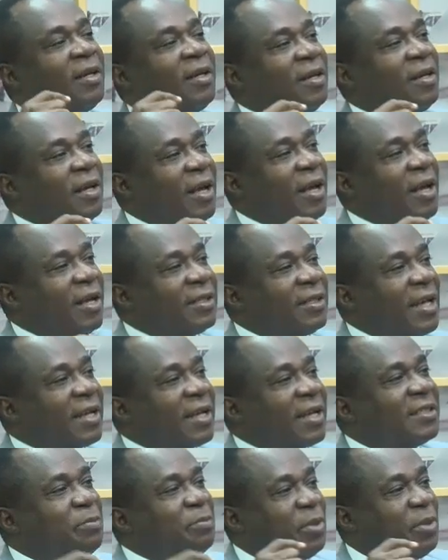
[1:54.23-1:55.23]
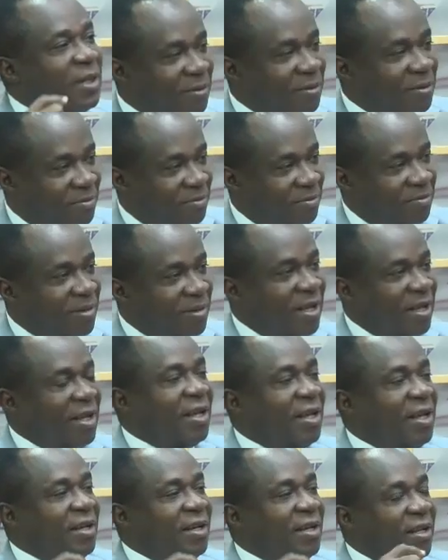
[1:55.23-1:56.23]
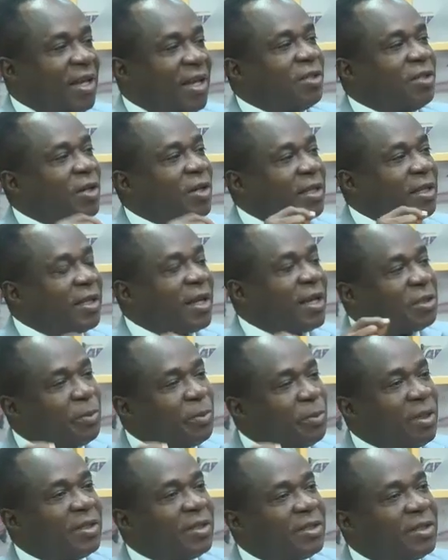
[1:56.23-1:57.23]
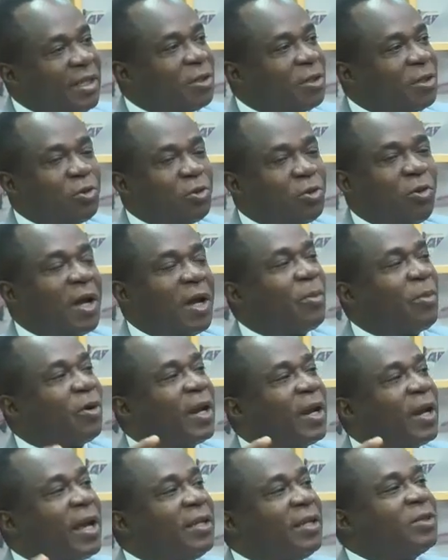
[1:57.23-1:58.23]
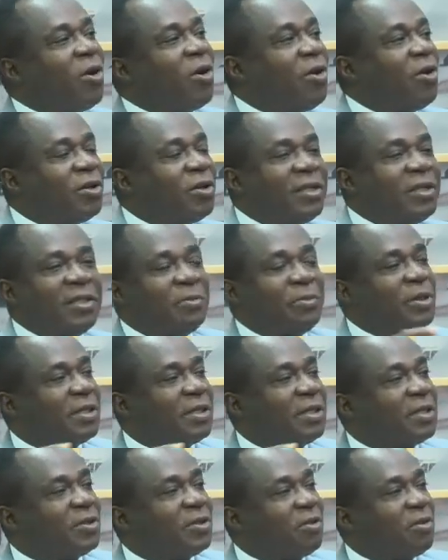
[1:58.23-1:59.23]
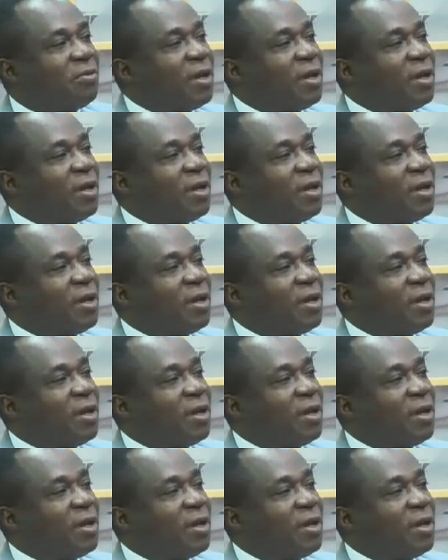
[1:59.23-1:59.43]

tax bill. Yes. The Nigerian tax bill seeks to harmonize all these pieces of